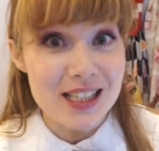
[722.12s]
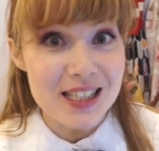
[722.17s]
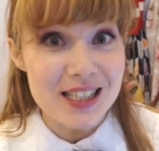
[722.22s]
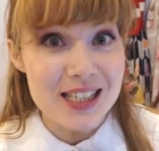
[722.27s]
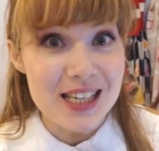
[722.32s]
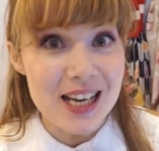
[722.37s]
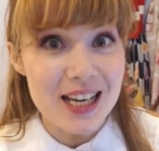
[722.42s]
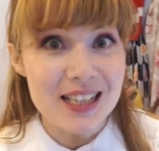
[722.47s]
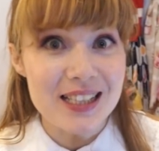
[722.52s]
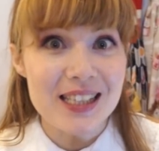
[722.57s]
at
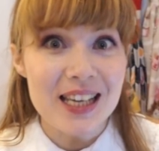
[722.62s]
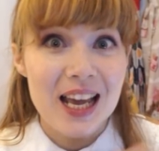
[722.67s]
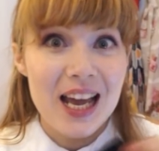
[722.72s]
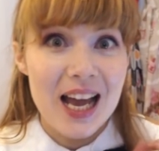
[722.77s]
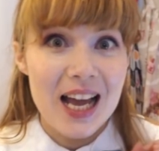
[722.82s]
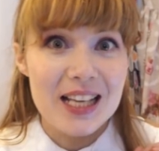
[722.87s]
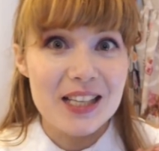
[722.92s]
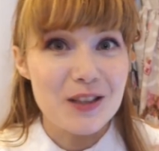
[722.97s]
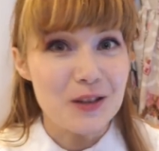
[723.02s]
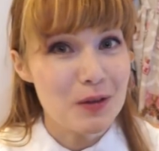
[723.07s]
6.
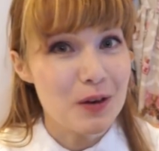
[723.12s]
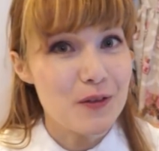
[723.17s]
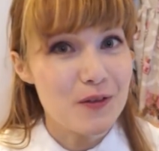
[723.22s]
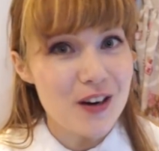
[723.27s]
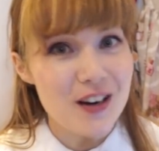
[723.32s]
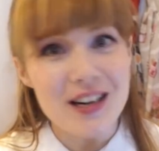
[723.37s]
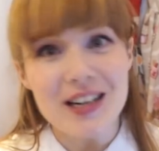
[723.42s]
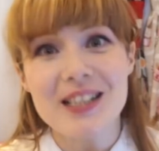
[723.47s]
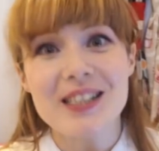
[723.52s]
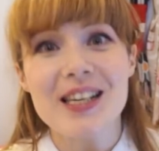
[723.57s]
It's gonna be a
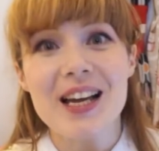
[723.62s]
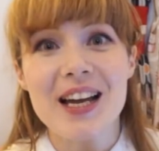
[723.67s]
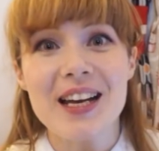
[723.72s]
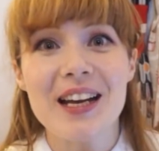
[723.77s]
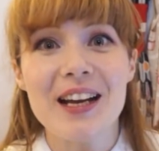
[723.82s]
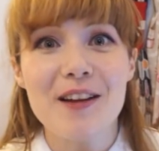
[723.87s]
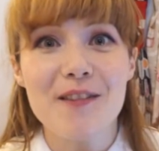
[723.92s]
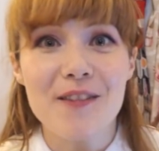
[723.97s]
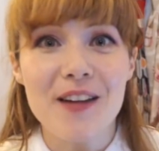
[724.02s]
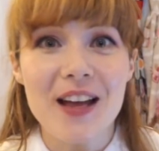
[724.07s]
very
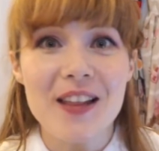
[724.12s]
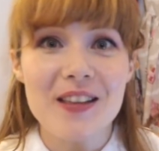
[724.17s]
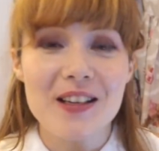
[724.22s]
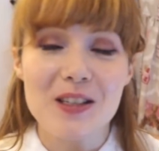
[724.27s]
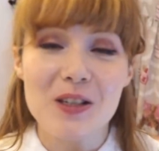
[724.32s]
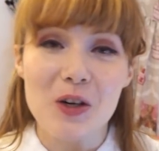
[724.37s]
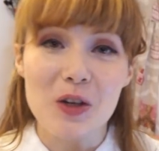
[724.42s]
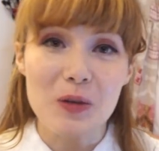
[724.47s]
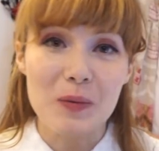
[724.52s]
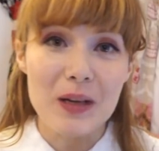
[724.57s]
exciting event.
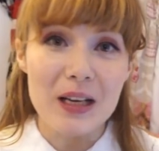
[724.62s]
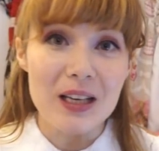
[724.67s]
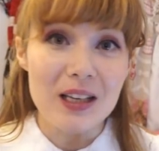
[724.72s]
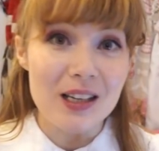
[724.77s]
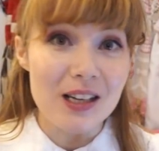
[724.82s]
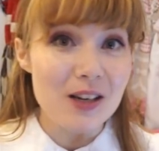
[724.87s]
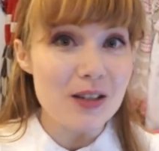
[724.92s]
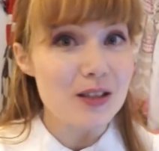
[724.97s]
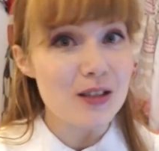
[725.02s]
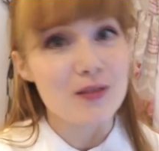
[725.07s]
There's gonna be
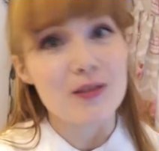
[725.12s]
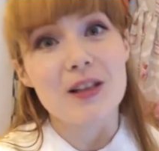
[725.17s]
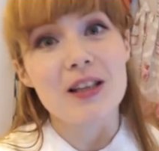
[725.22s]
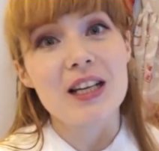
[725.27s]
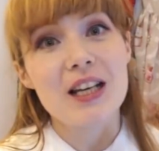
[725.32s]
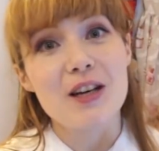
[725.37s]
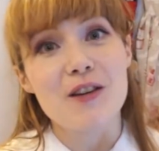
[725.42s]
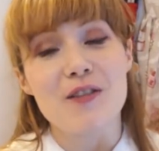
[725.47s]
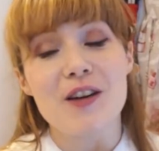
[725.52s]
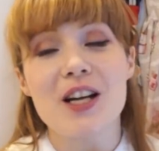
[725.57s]
loads of
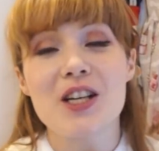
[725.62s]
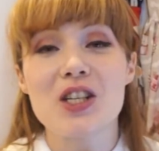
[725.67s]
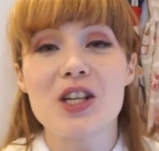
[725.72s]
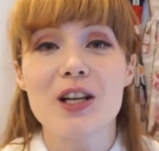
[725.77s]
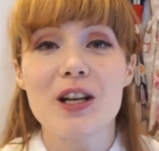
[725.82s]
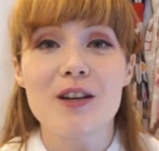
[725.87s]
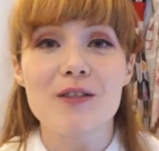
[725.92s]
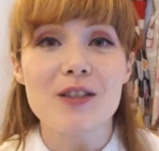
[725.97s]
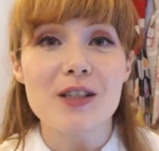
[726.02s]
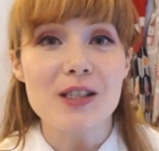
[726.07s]
Lolita
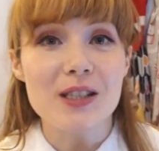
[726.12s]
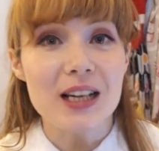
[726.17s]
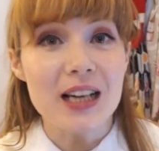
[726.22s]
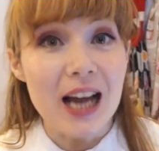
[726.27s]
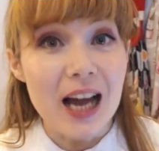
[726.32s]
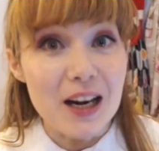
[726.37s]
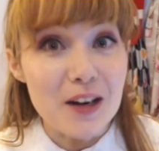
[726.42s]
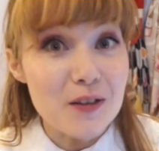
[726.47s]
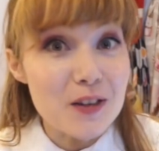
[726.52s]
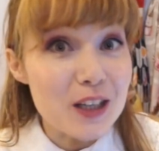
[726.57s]
fashion lovers and
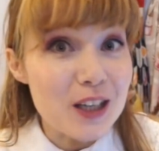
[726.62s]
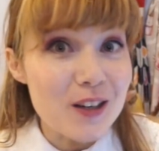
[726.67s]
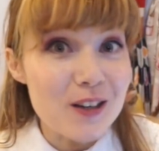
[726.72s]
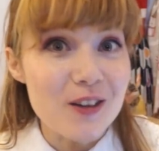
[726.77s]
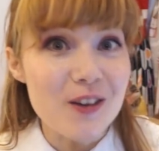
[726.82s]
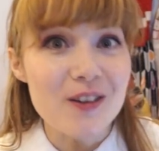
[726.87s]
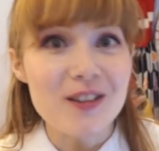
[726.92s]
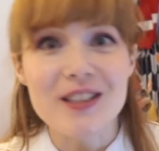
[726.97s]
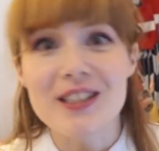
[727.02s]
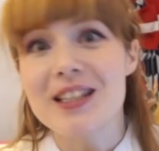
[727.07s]
kind of cute
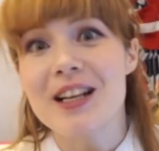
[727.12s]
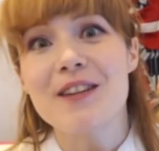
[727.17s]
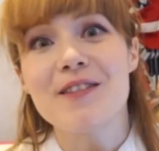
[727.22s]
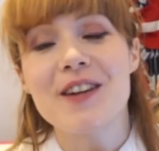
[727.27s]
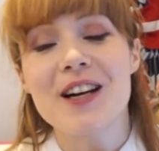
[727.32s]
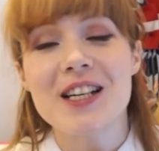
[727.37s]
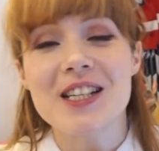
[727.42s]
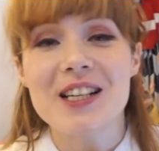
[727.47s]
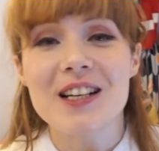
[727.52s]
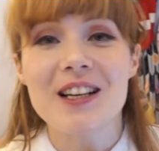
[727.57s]
girl style
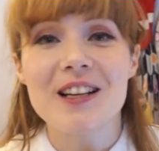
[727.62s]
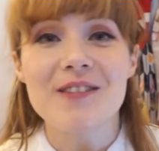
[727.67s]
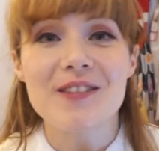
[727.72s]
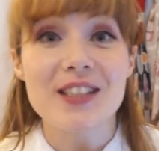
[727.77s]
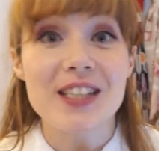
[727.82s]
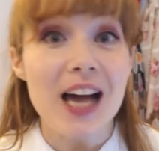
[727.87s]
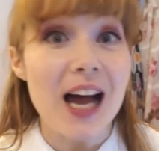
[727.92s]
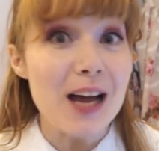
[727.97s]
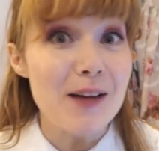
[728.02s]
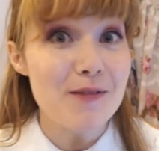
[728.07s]
fashion
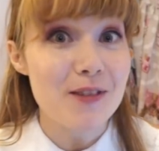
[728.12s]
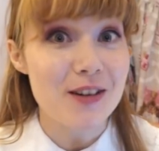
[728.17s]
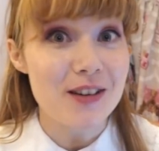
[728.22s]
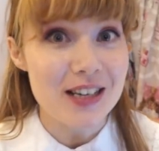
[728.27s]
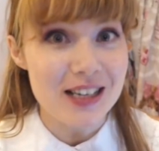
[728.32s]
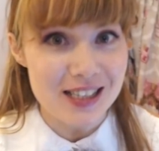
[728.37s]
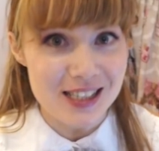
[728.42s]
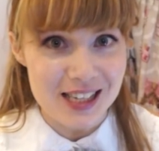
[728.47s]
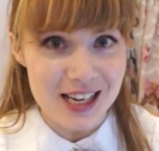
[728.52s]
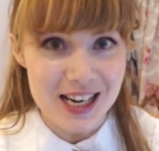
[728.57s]
lovers. I'm
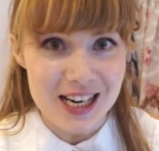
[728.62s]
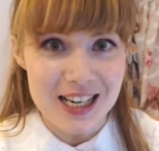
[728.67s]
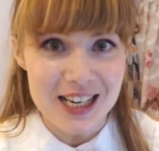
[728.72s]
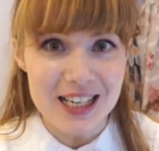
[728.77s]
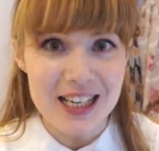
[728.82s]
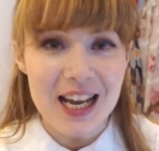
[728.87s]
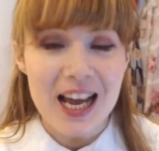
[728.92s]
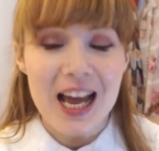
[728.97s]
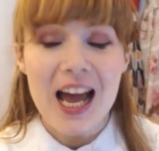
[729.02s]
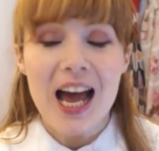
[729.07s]
very
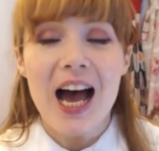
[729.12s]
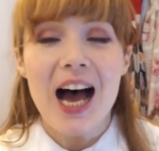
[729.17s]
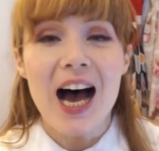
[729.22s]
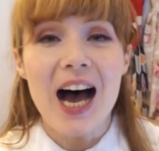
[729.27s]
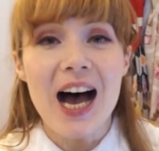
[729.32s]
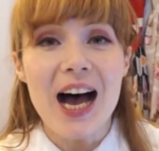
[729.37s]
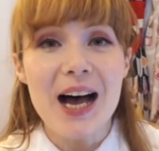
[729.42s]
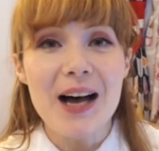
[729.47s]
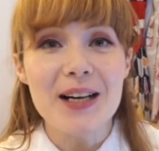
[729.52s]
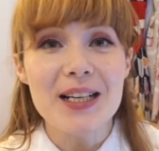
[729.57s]
excited.
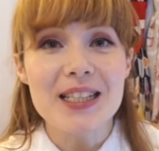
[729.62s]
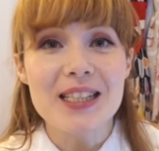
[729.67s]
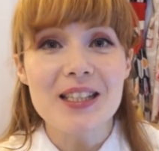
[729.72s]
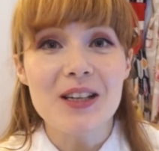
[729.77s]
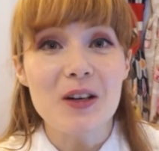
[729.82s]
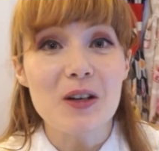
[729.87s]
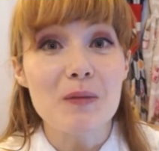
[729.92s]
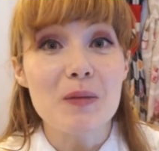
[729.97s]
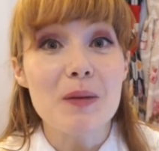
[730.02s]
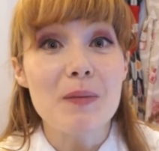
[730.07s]
It's
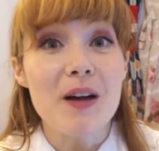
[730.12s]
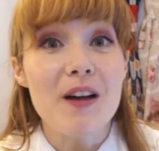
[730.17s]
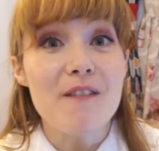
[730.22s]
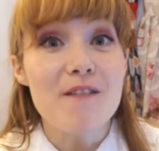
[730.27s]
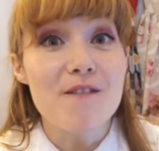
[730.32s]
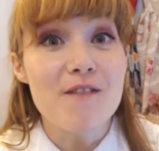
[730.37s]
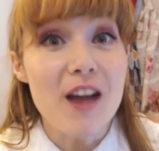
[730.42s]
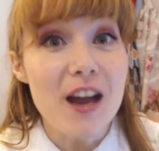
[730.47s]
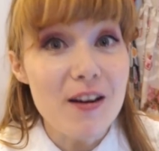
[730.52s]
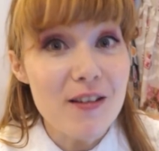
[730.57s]
gonna be my
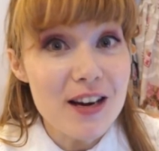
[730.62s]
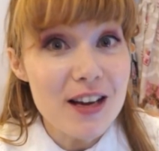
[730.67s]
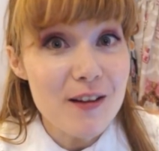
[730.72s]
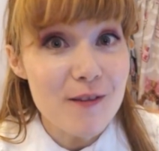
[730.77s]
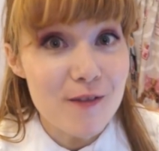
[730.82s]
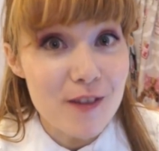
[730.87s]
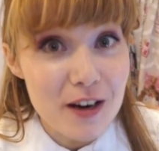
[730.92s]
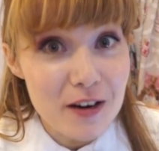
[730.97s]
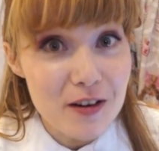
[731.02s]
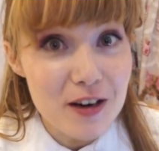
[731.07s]
very,
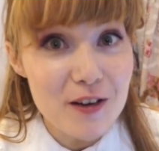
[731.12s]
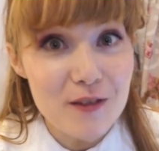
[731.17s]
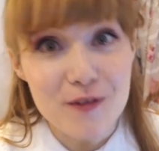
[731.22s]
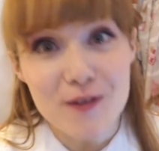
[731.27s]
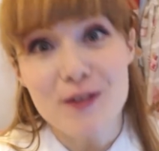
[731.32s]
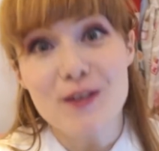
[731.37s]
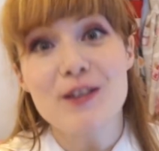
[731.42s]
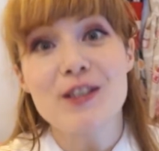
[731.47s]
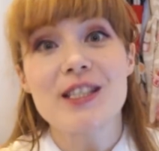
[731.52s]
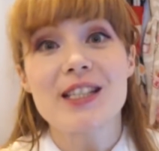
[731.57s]
very
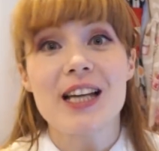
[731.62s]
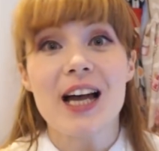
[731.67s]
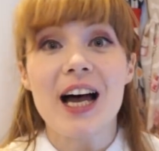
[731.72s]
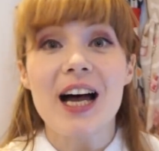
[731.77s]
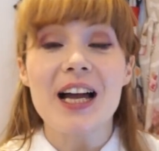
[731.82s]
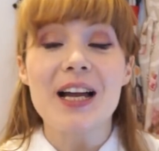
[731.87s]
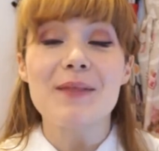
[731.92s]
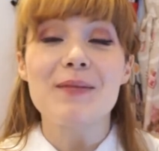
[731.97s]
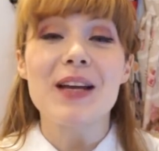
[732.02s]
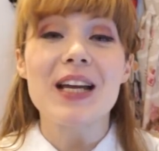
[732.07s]
first
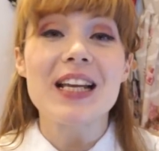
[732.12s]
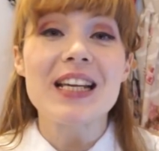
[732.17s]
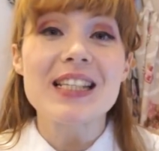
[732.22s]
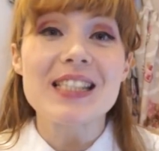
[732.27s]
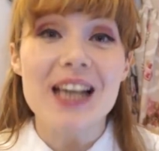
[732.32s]
time in